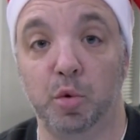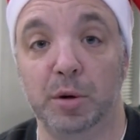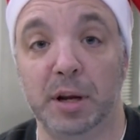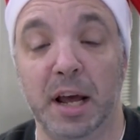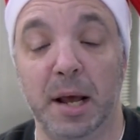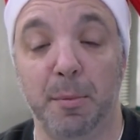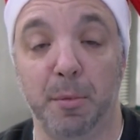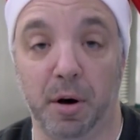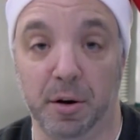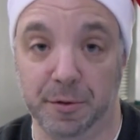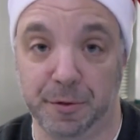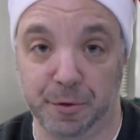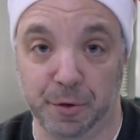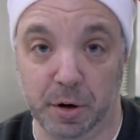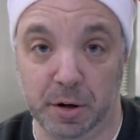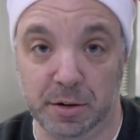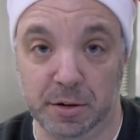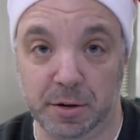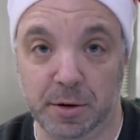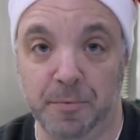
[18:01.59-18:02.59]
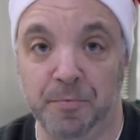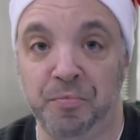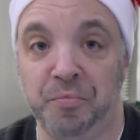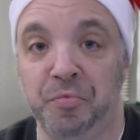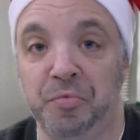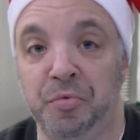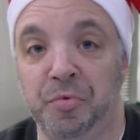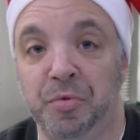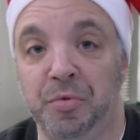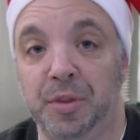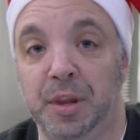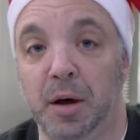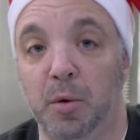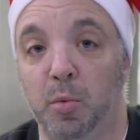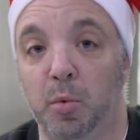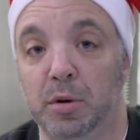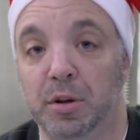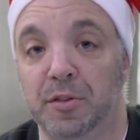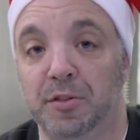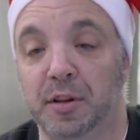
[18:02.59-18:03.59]
name on front, that
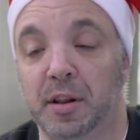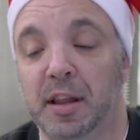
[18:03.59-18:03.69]
one is the